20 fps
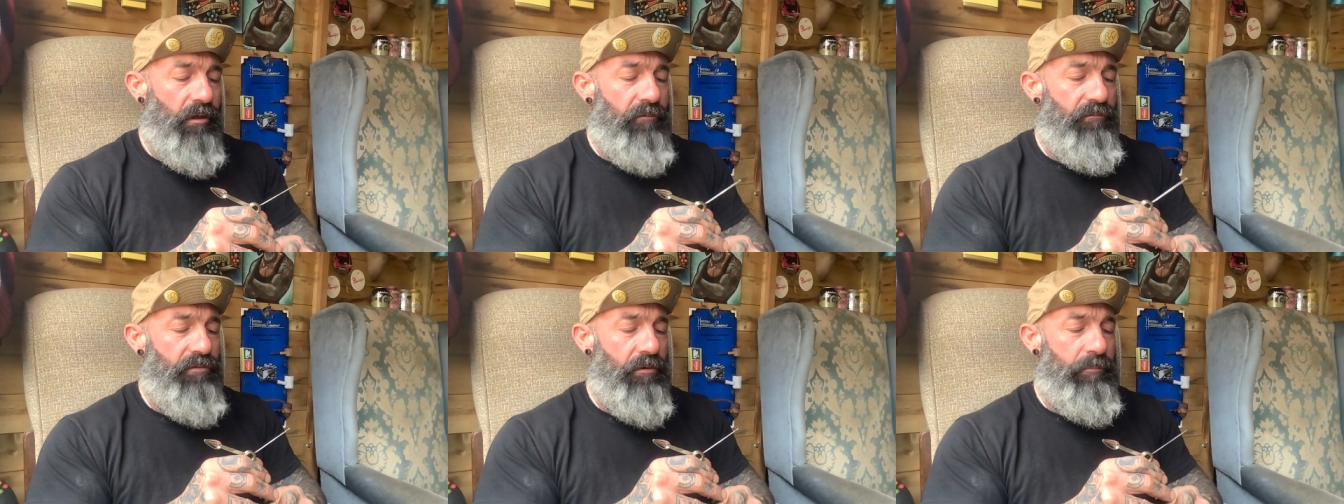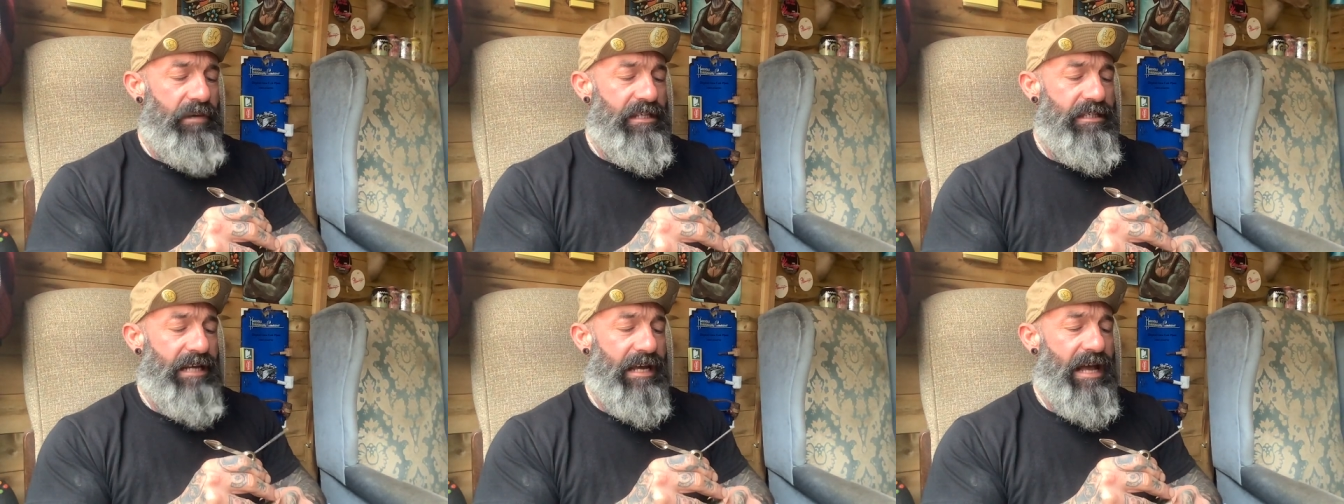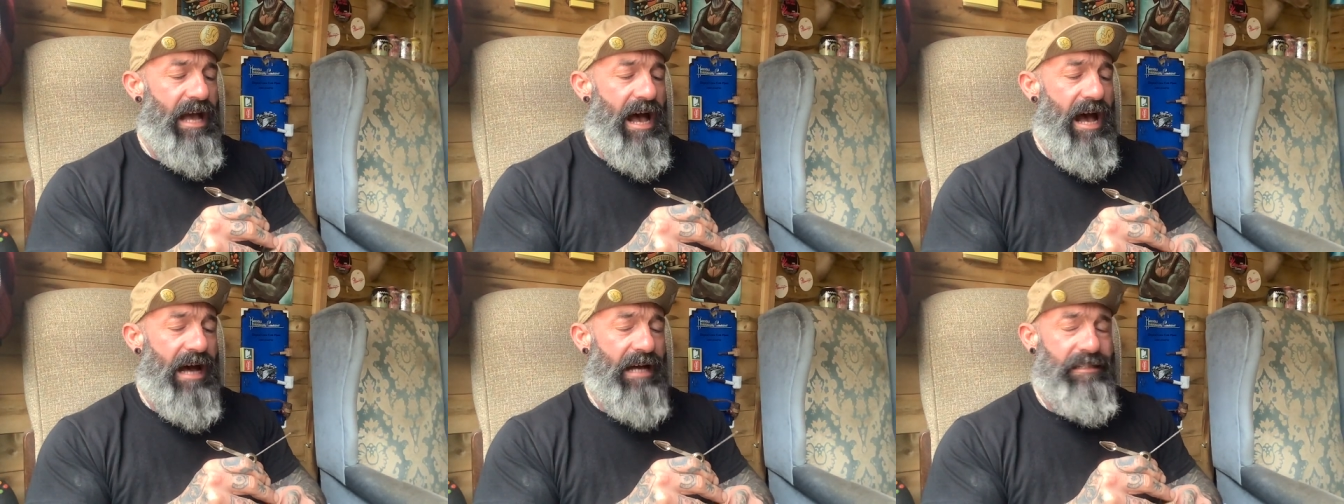for my
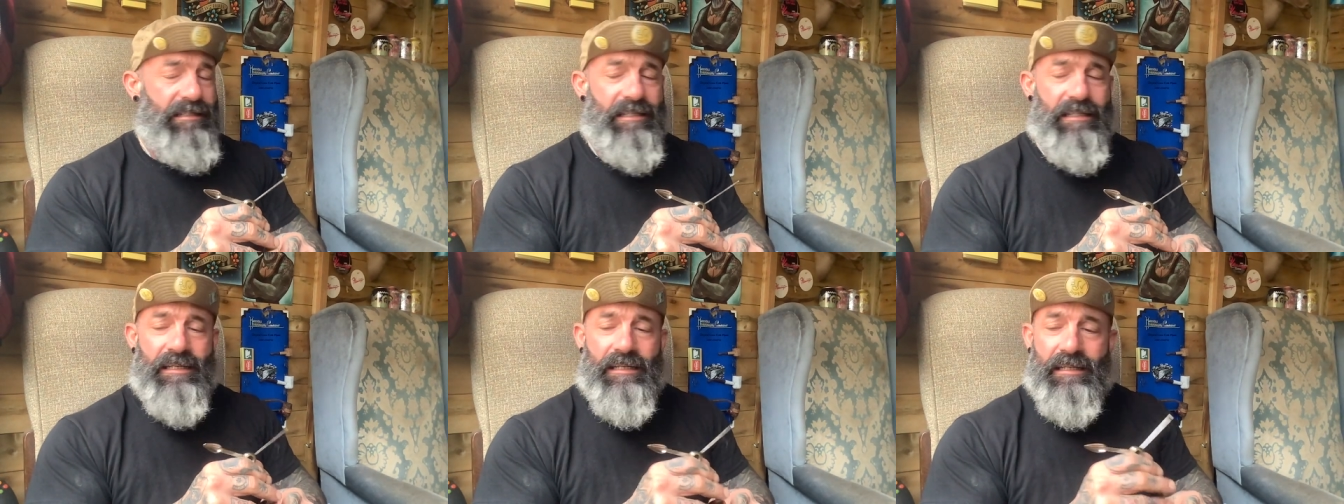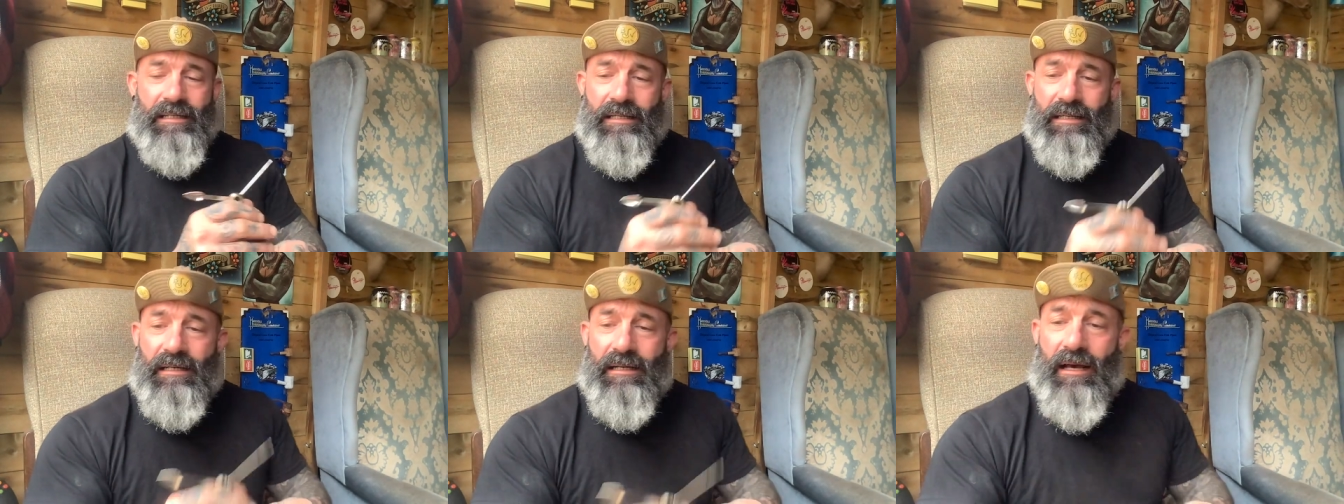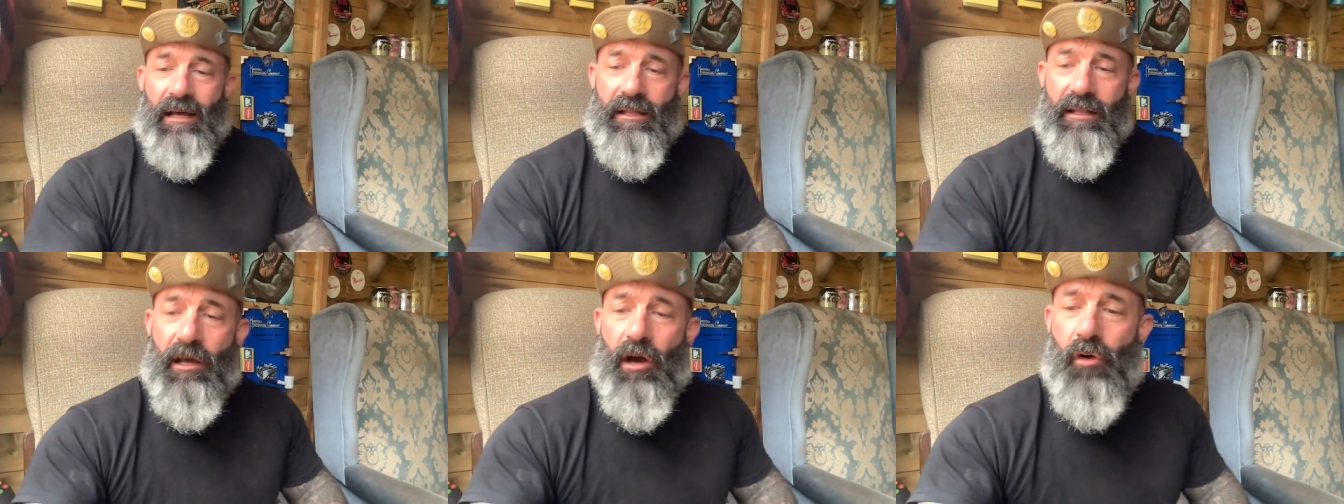cigars
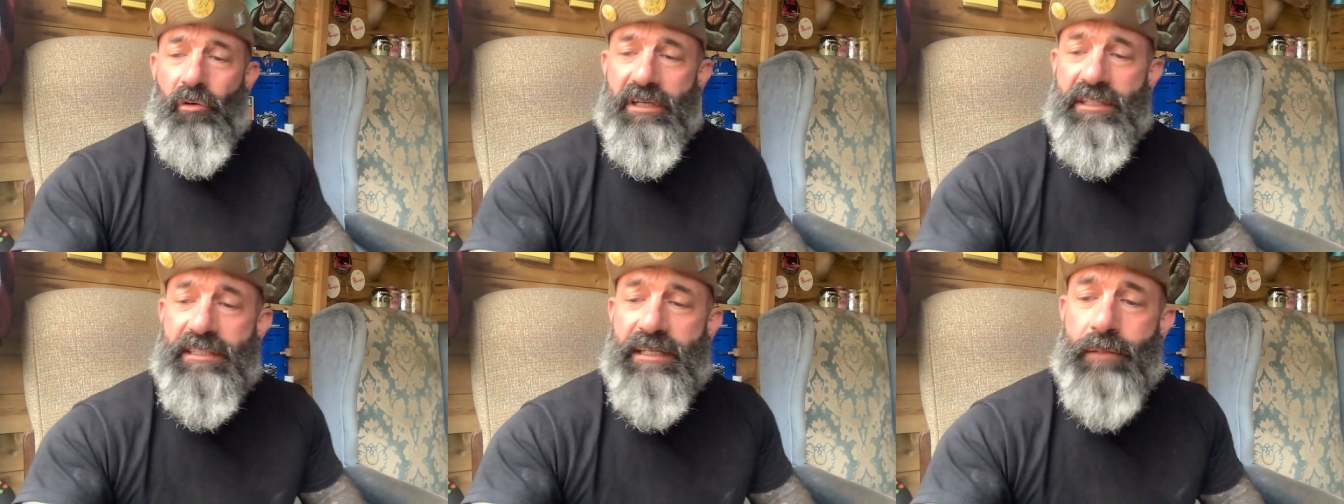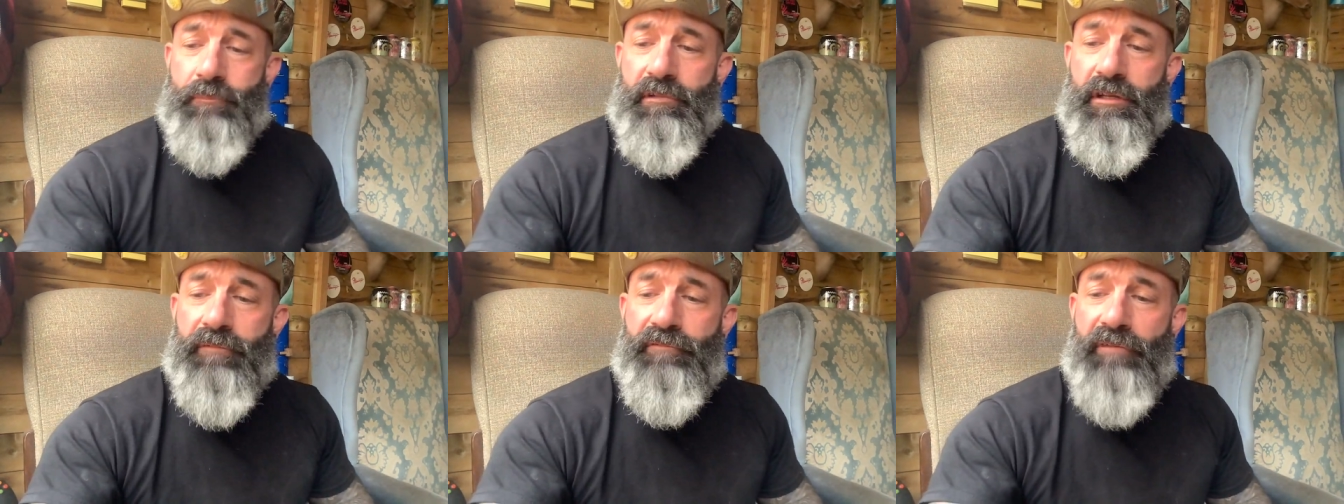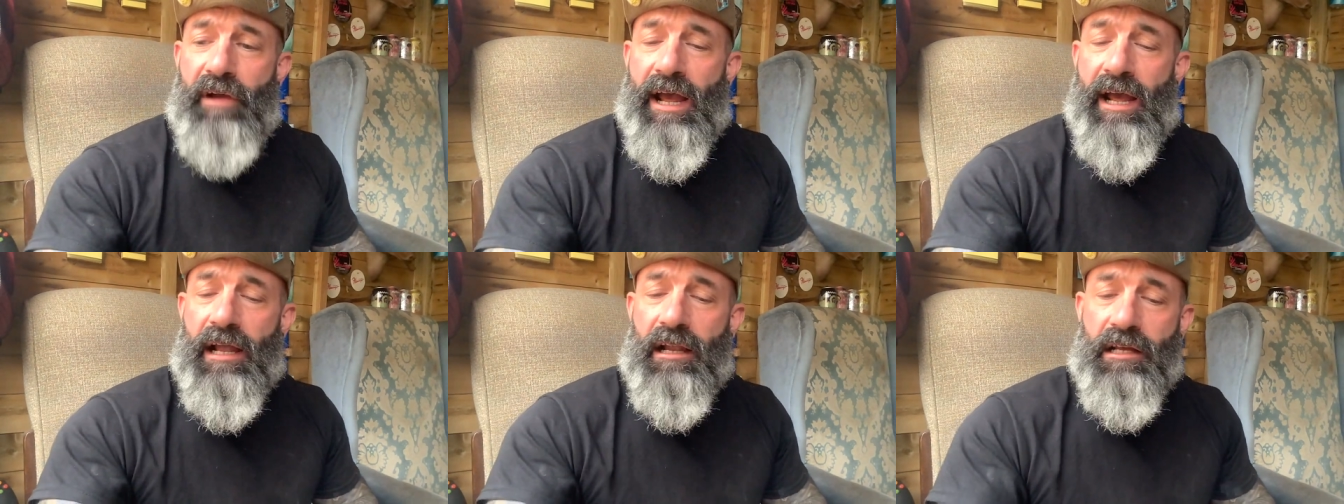and they always seem to
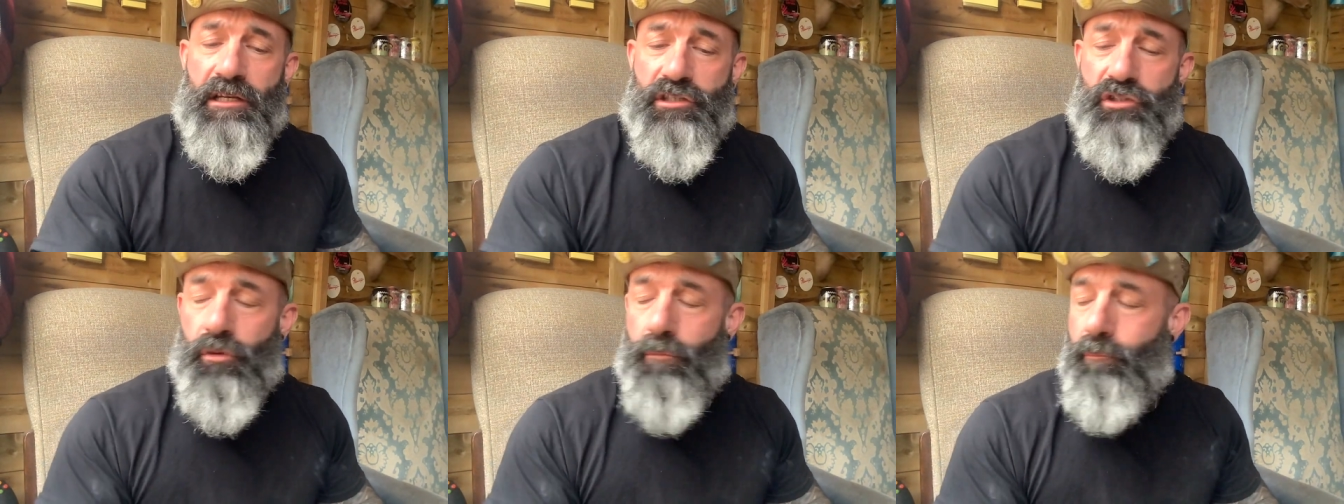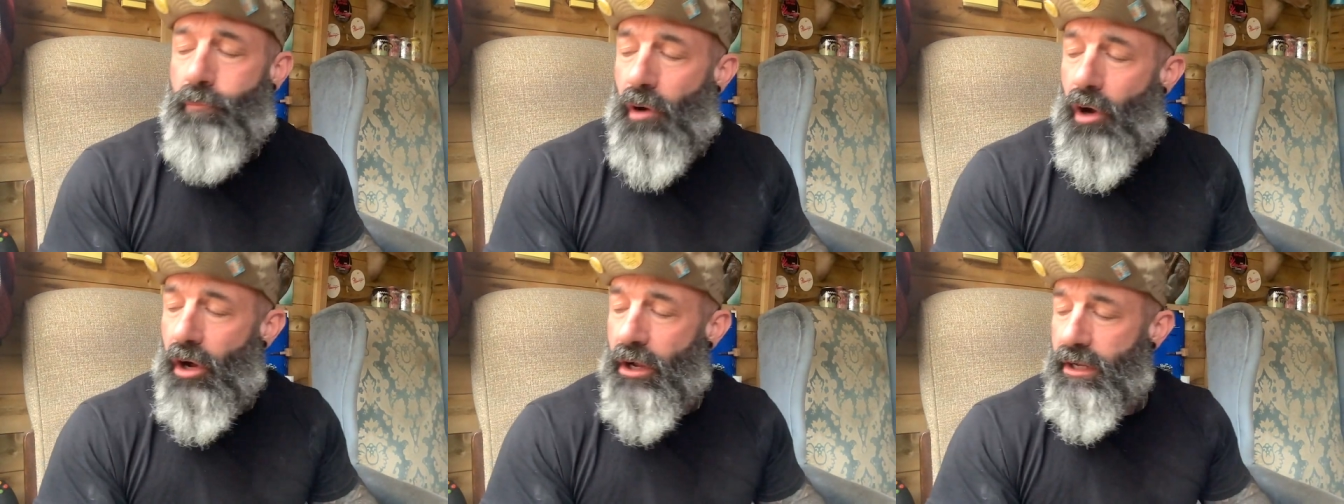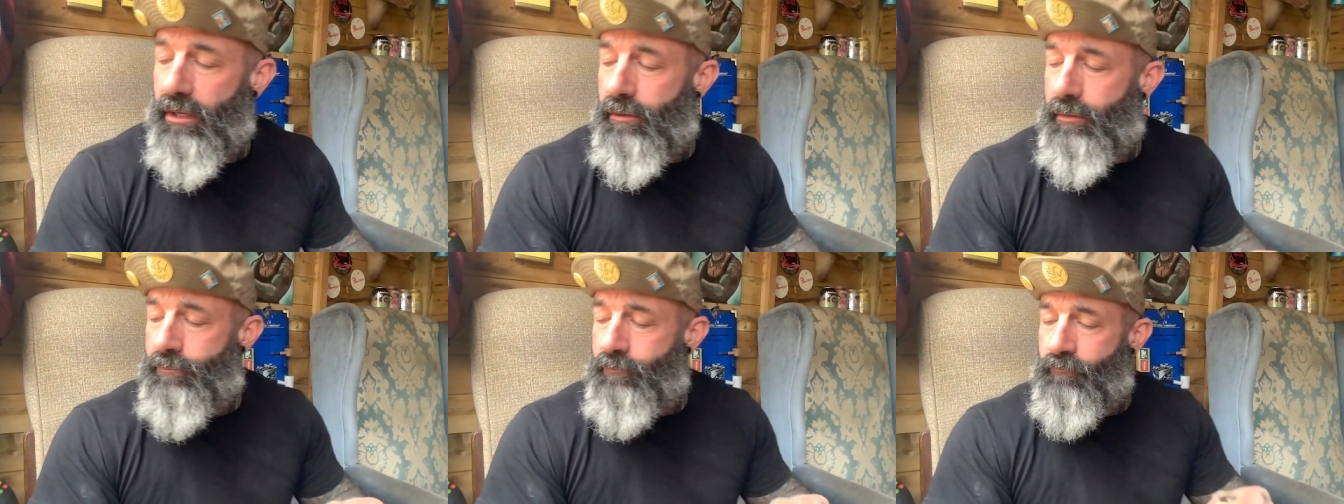fail at some point.